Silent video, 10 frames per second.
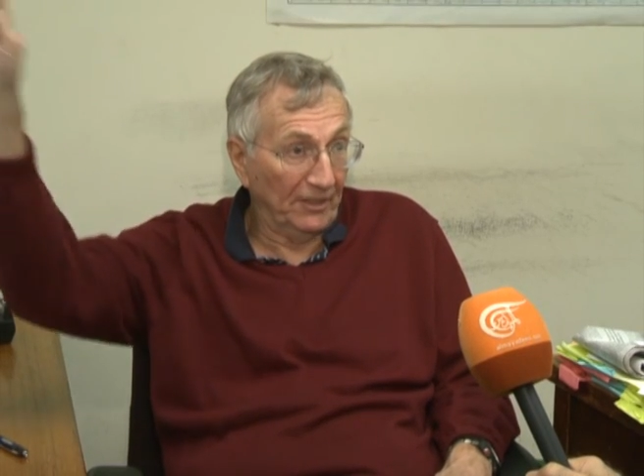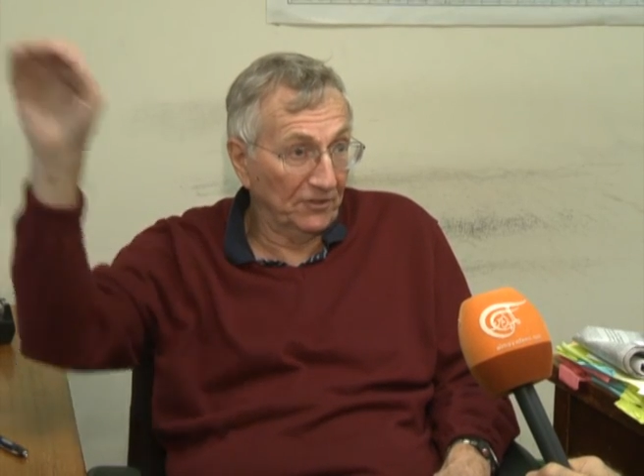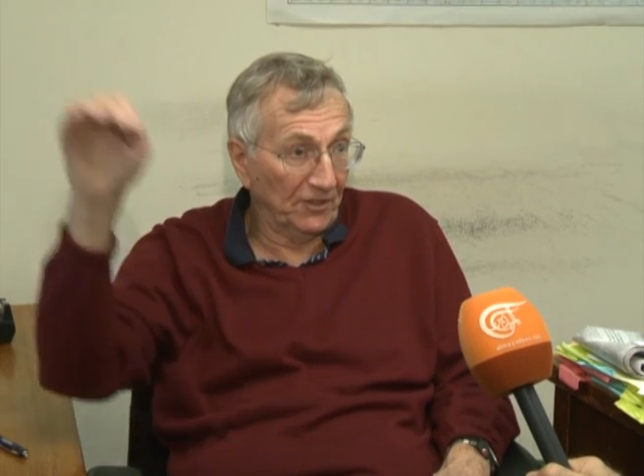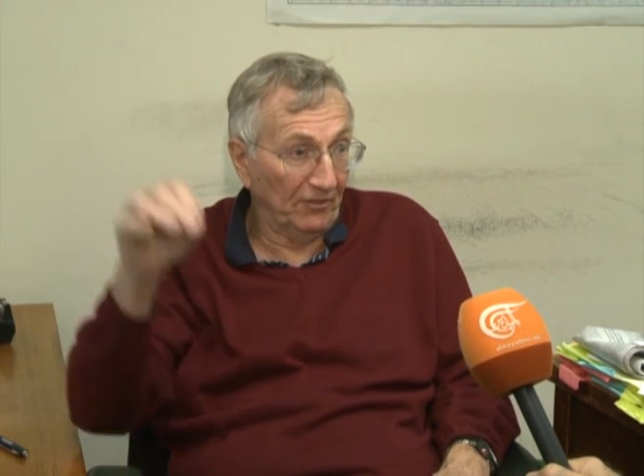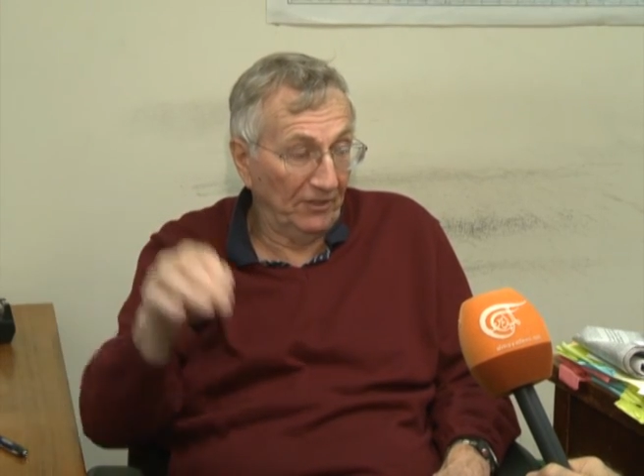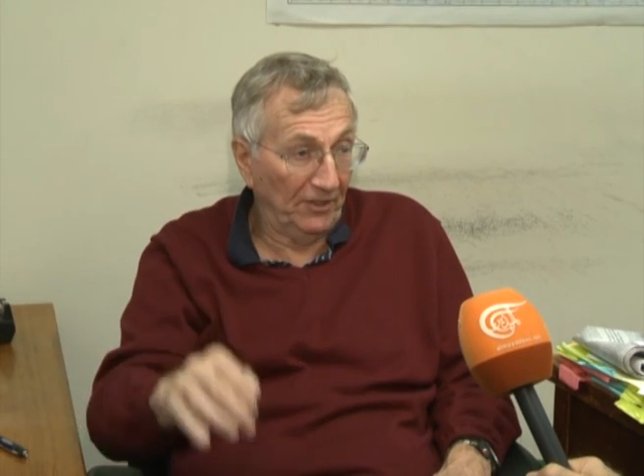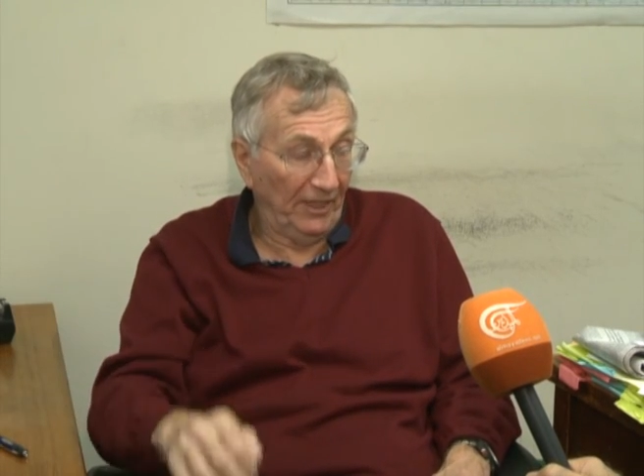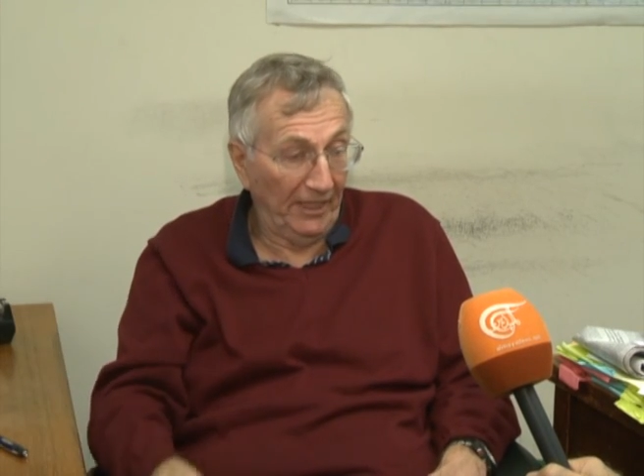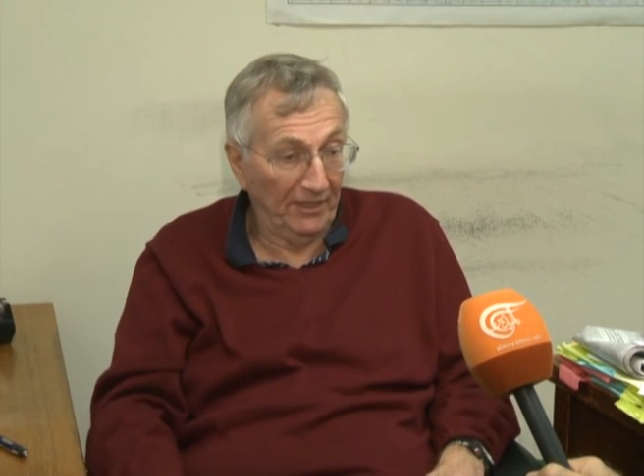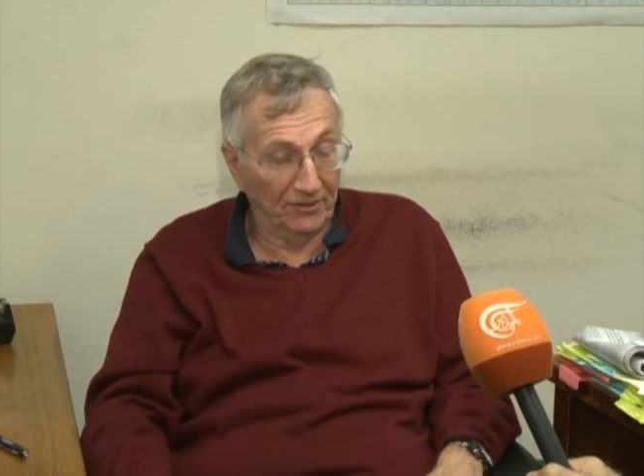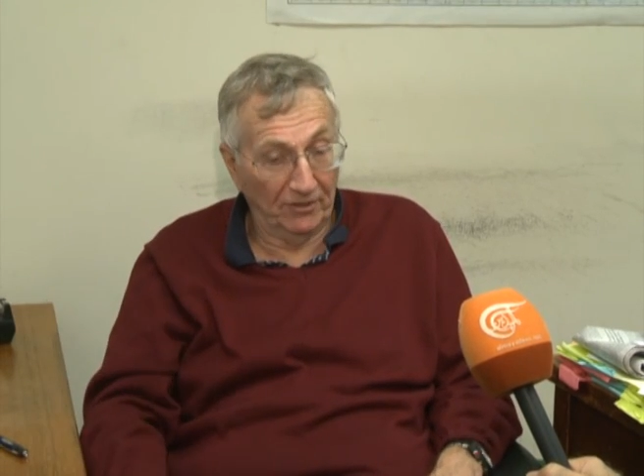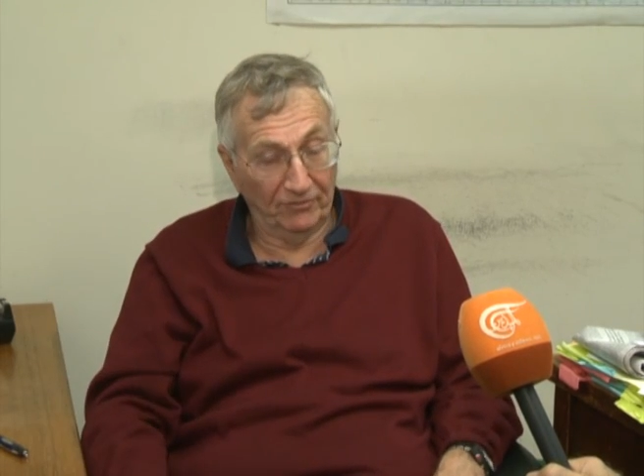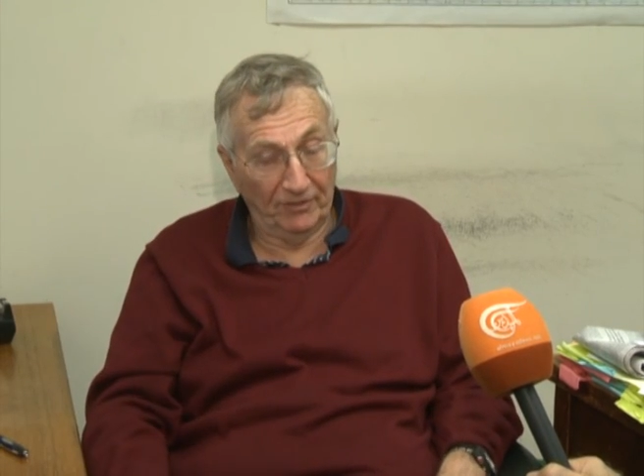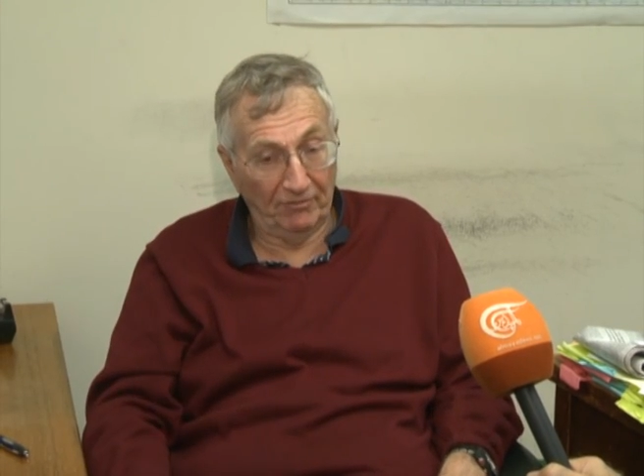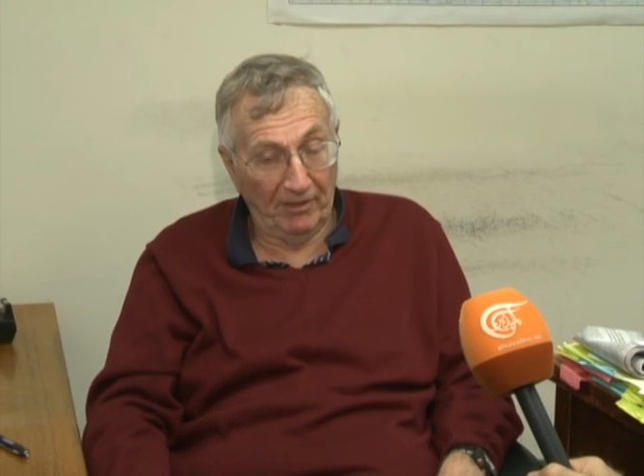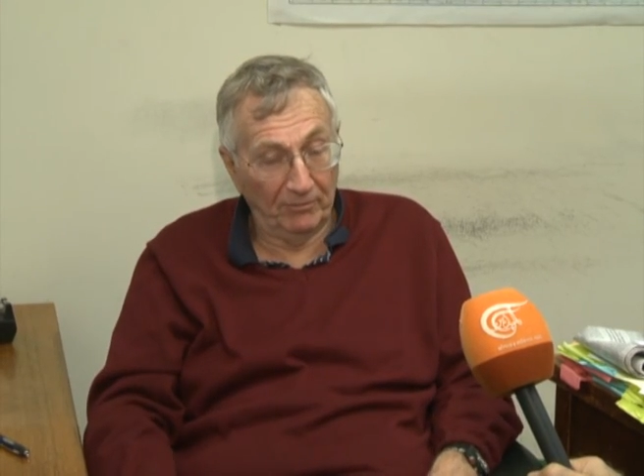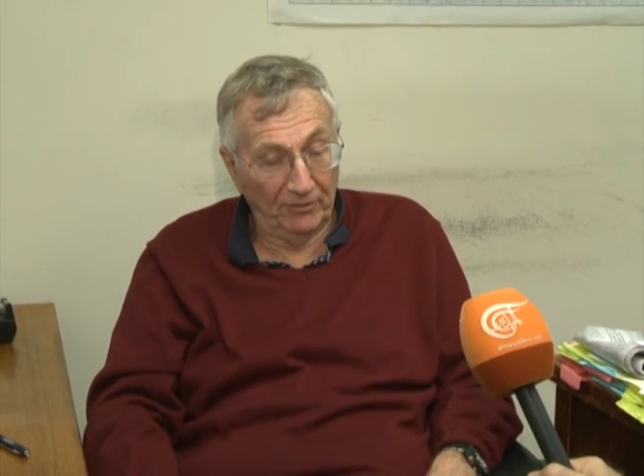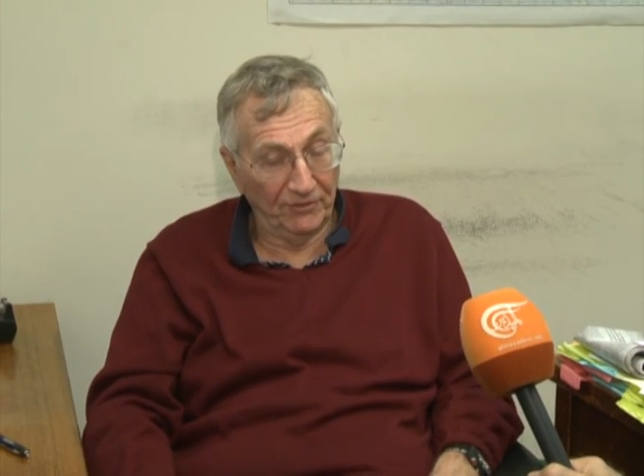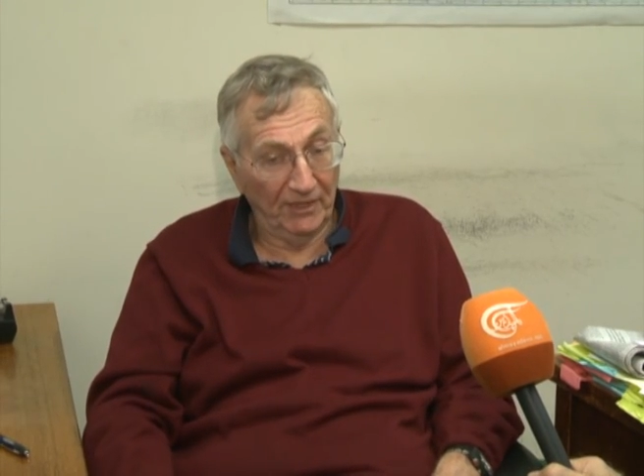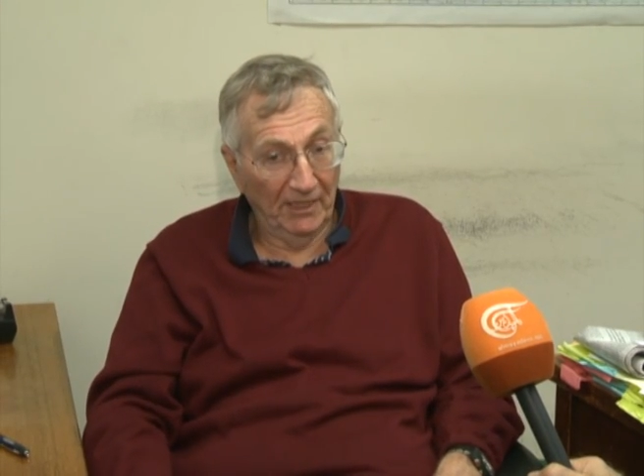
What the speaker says: as sarin in the hands of the rebels,